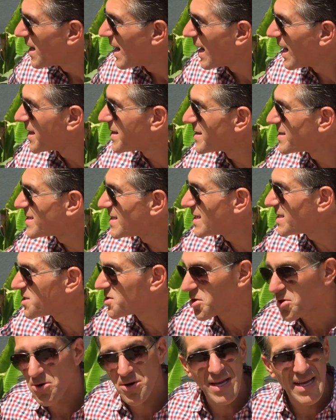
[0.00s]
And the seeds
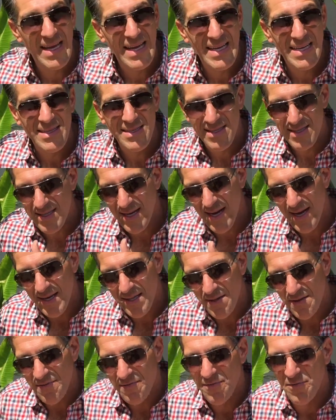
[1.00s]
that are
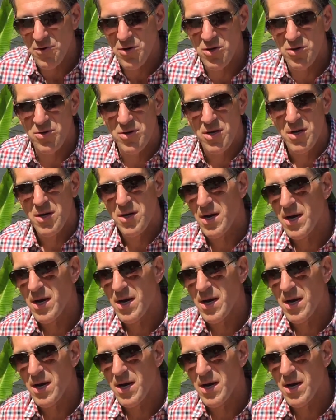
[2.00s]
inside the fruit,